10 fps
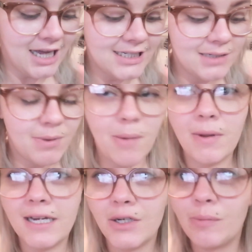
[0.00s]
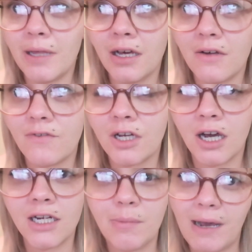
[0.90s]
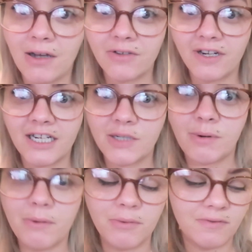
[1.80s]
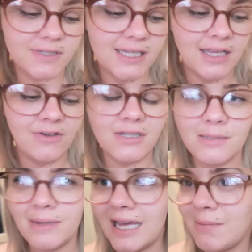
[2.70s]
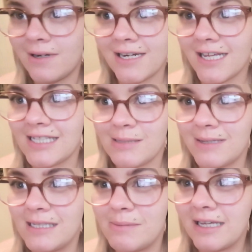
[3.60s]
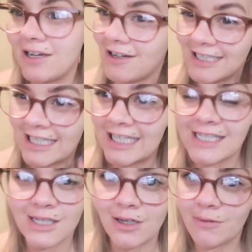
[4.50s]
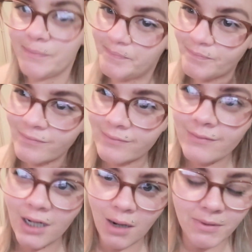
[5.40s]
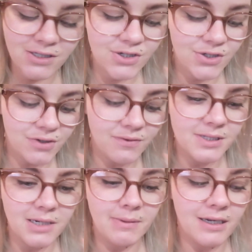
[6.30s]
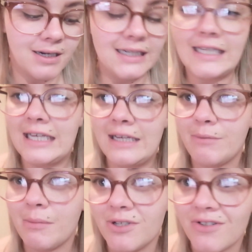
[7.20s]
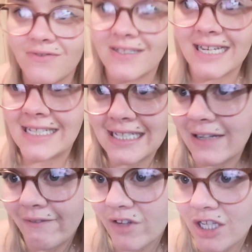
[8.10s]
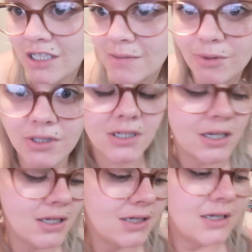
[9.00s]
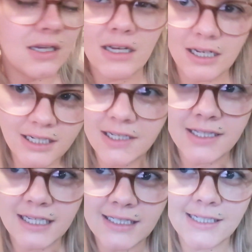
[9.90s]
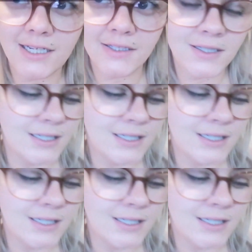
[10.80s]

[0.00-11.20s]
I did pop a little bit of garlic powder in, as you probably would have seen, because spaghetti bolognese to me is a bit garlicky, so I wasn't sure if it was going to be garlicky. I probably should have tasted it first, but I don't think so.